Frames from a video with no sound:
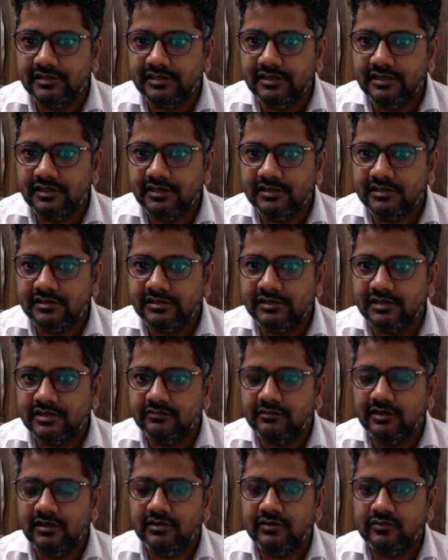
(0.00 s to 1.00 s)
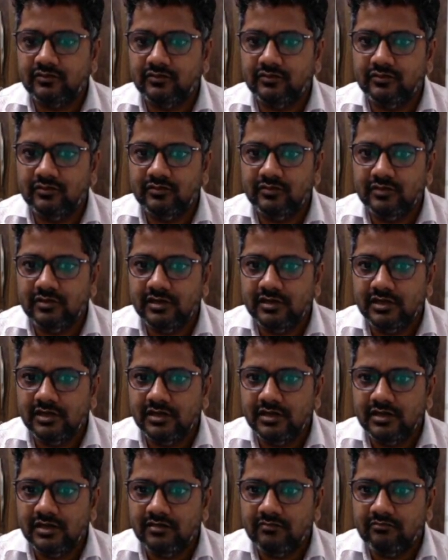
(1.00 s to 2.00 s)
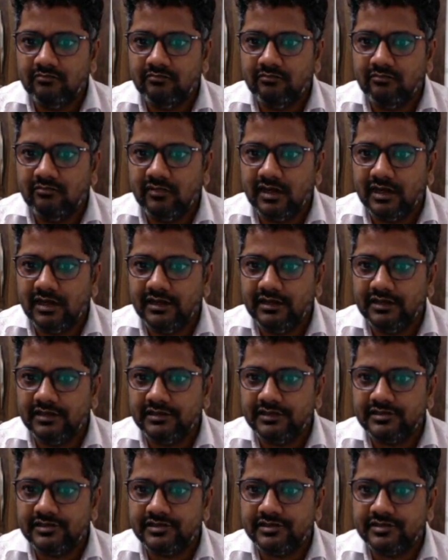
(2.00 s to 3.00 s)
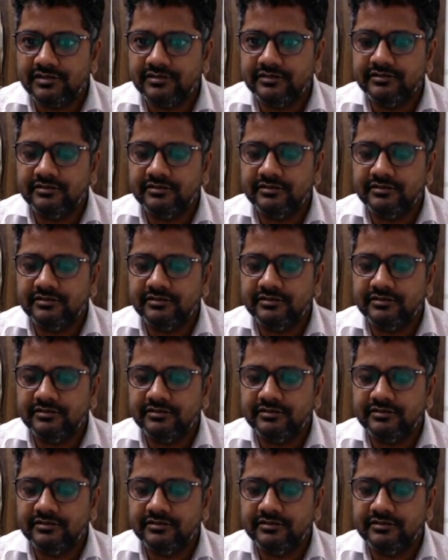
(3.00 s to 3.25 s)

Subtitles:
is equal to minus